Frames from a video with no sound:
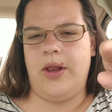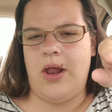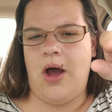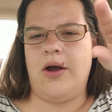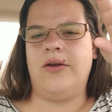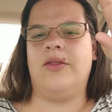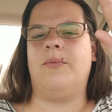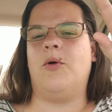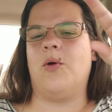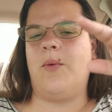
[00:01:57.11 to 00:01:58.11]
along the
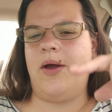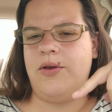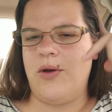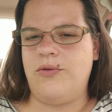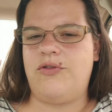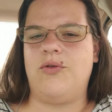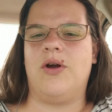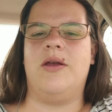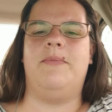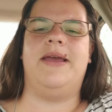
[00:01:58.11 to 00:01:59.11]
more well-known
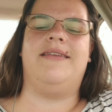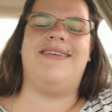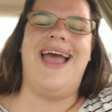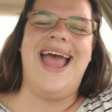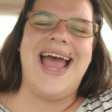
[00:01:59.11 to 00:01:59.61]
story beats